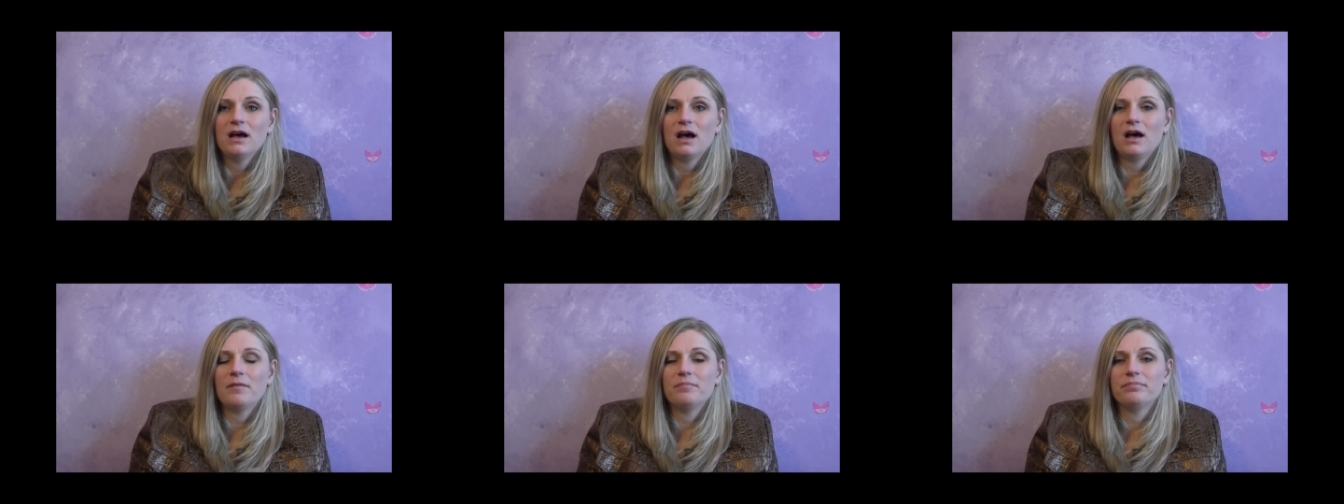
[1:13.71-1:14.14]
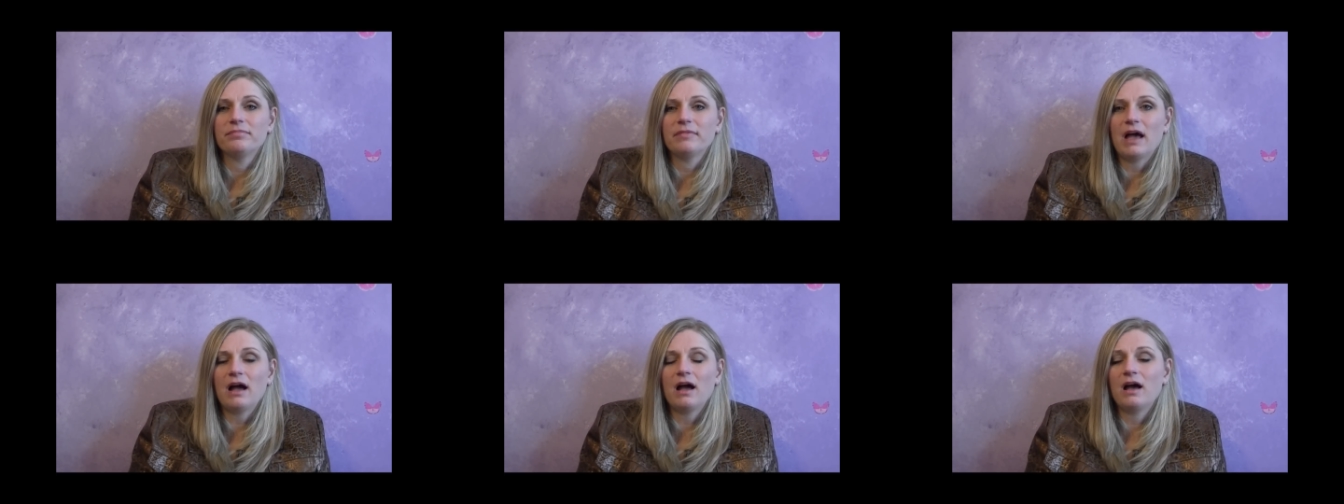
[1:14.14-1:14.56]

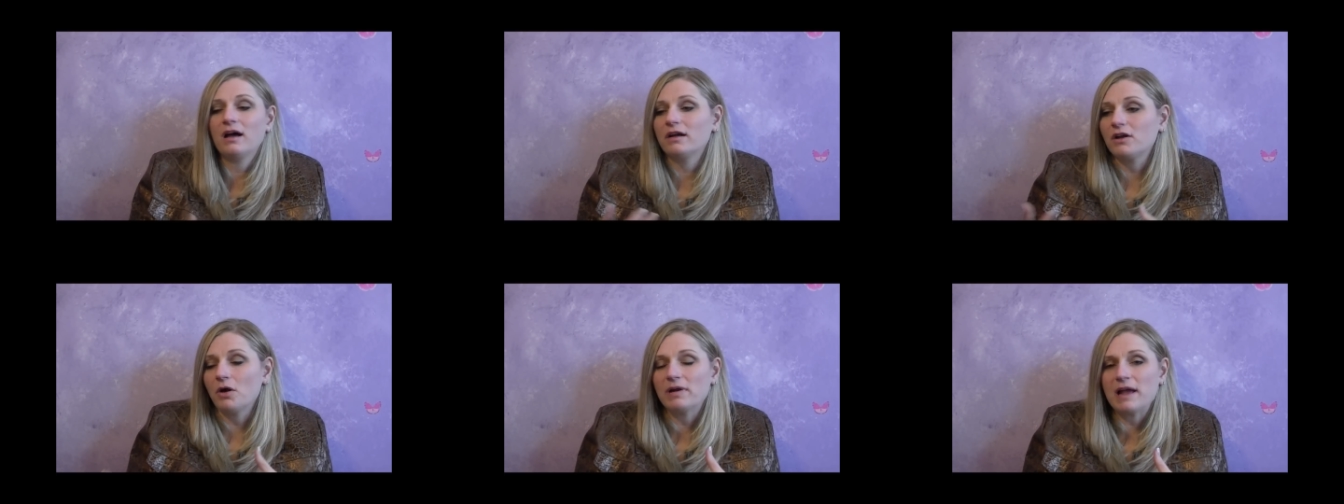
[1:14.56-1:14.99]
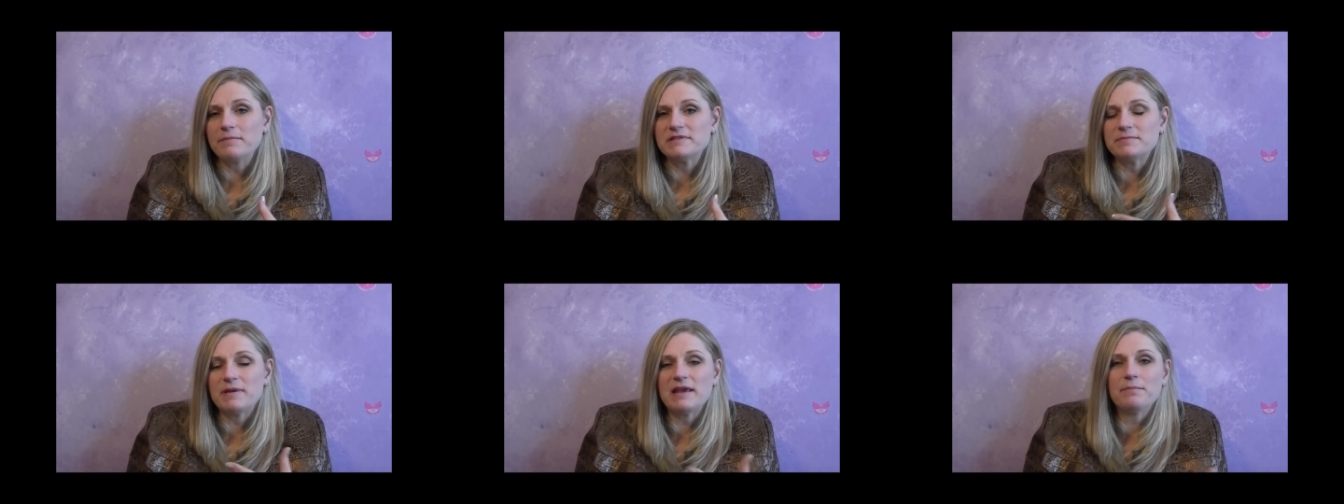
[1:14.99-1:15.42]
um, uh, uh, going
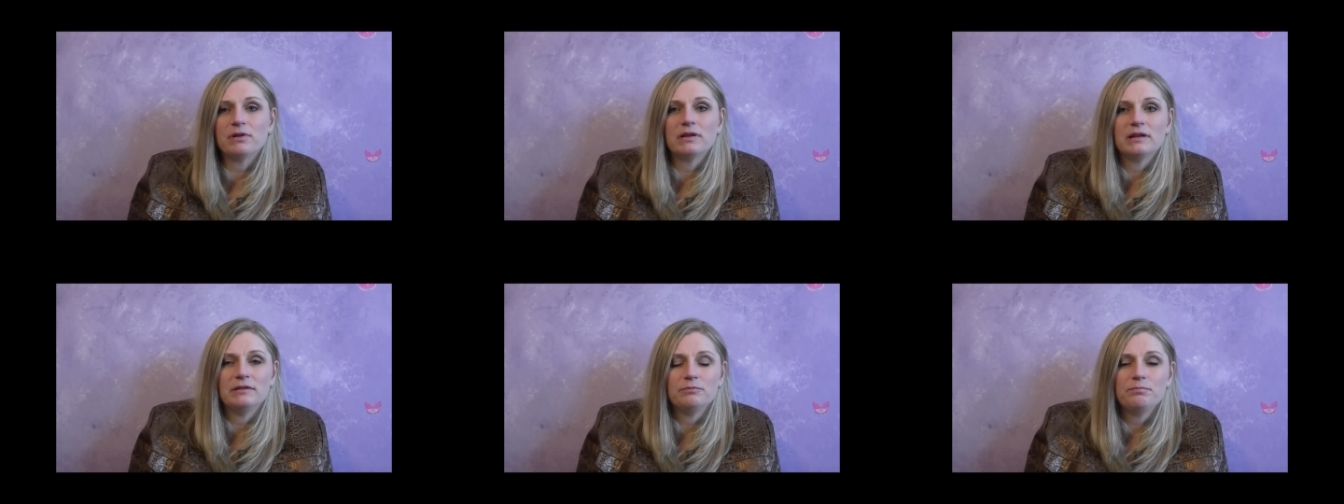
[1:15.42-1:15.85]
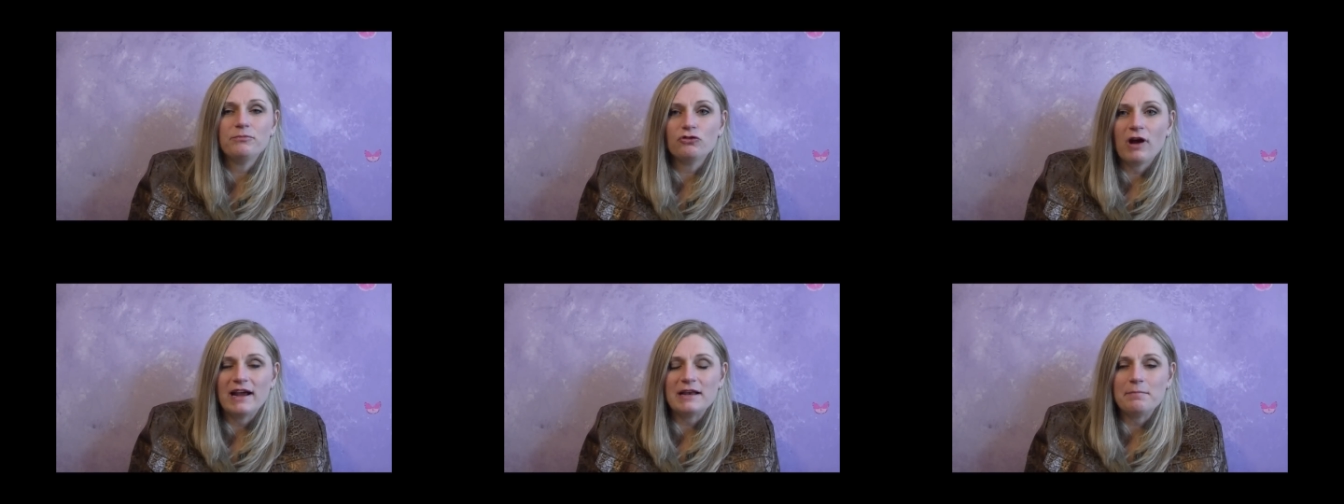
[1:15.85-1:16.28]
up to people and
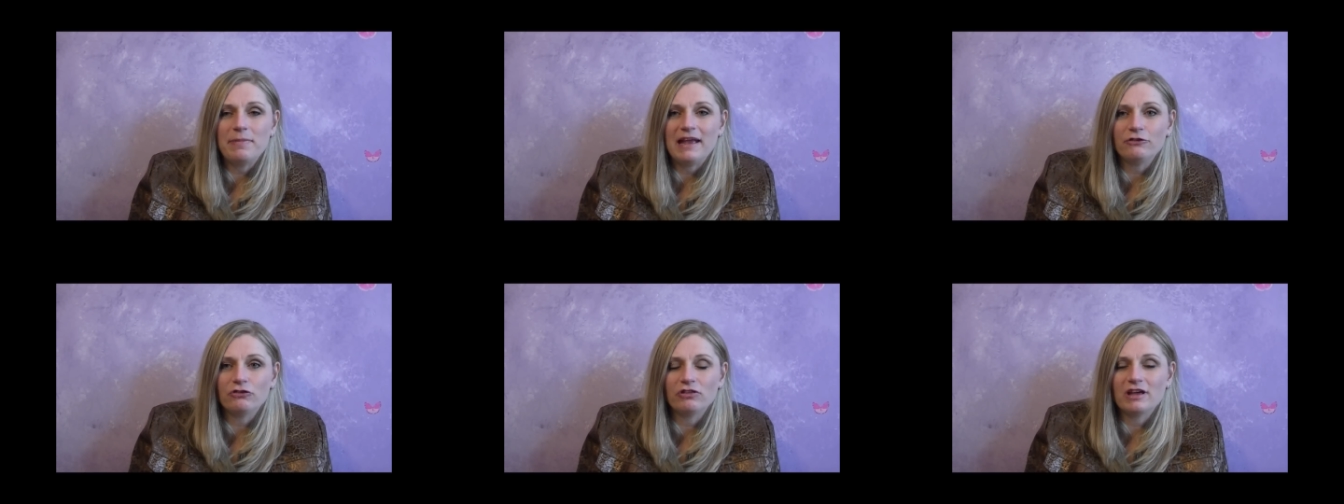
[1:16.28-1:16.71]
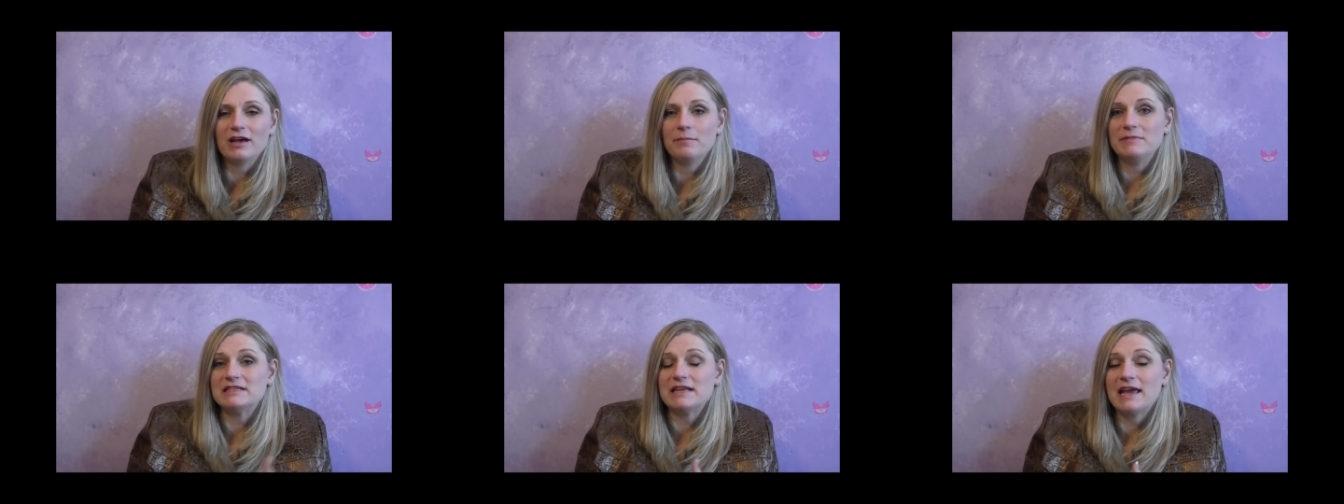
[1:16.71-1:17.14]
trying to pitch
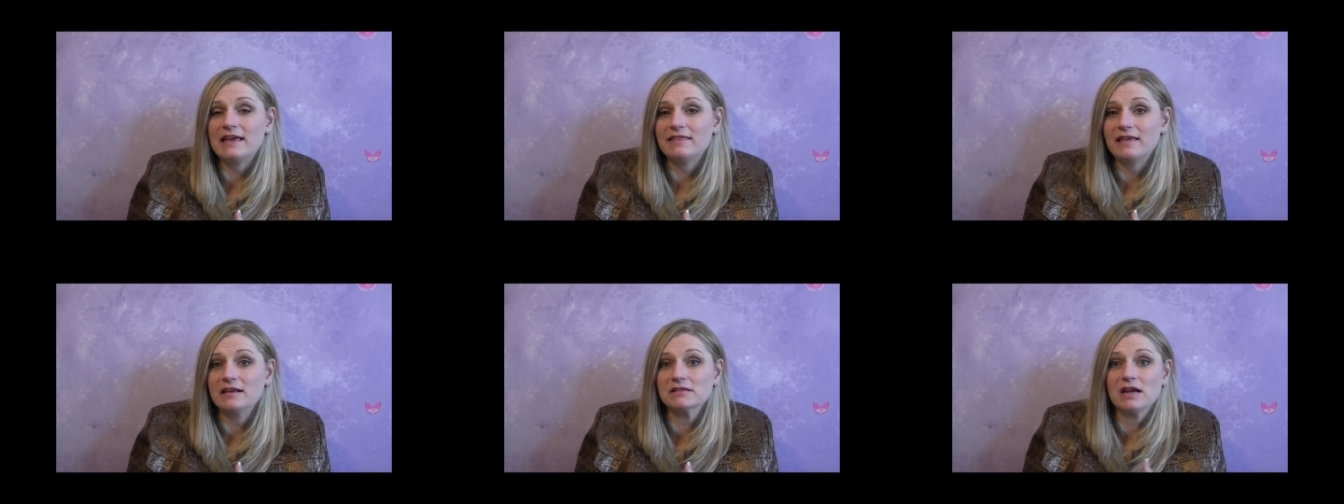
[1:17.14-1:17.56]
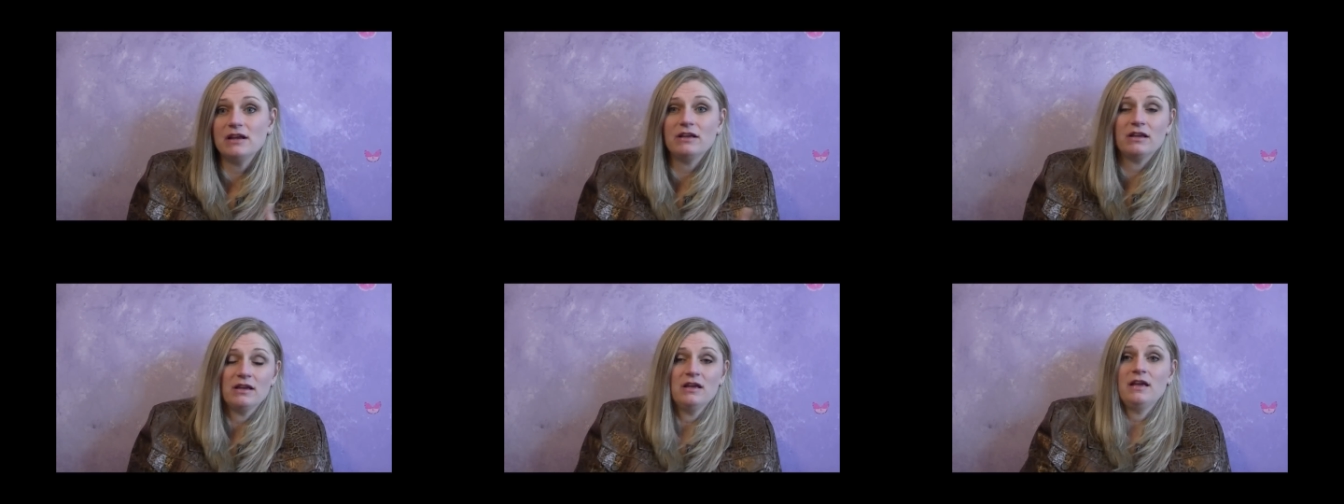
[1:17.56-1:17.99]
them and saying things
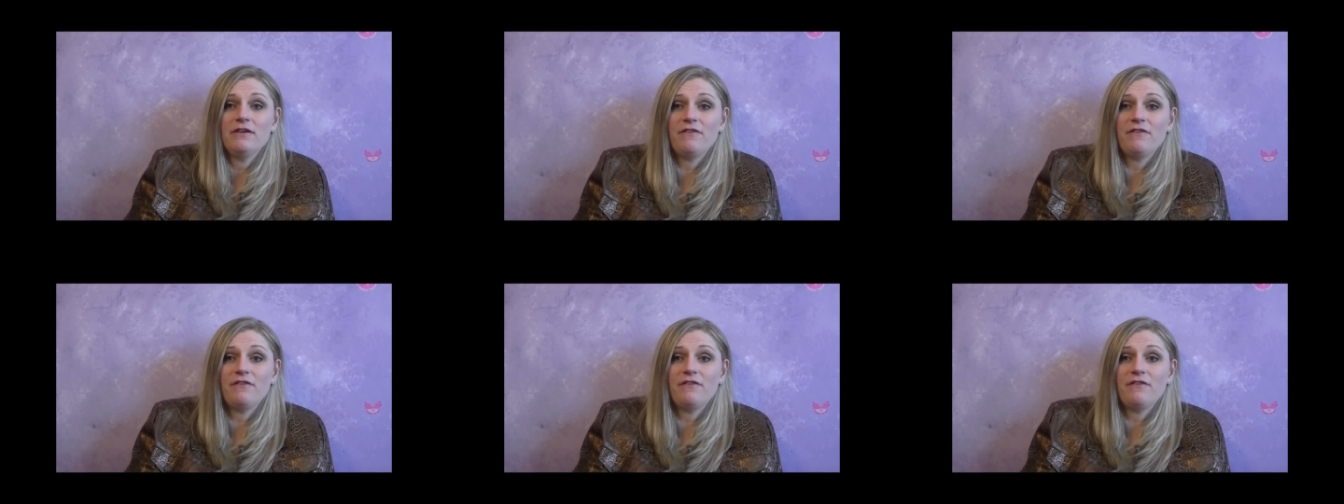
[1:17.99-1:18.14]
like,